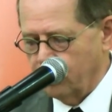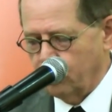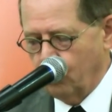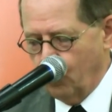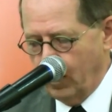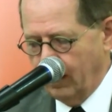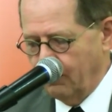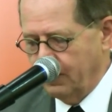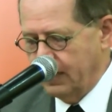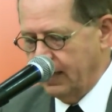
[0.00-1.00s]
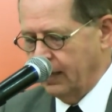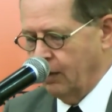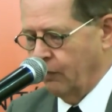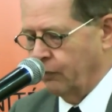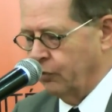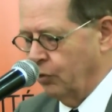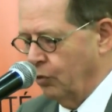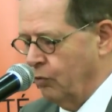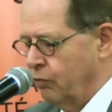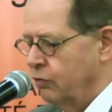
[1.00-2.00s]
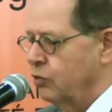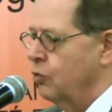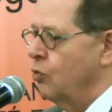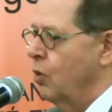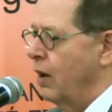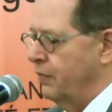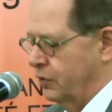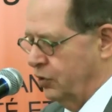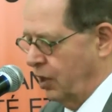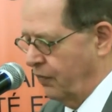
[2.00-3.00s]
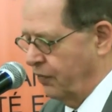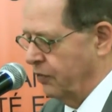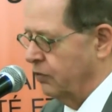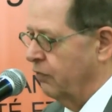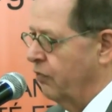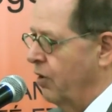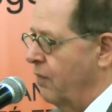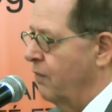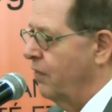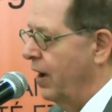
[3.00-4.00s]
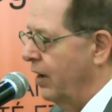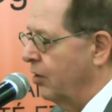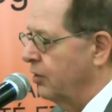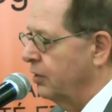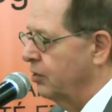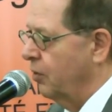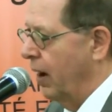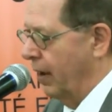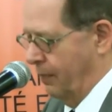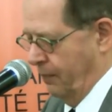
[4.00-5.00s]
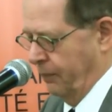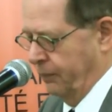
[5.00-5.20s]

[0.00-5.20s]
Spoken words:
the well-being of those who have suffered from violent crime.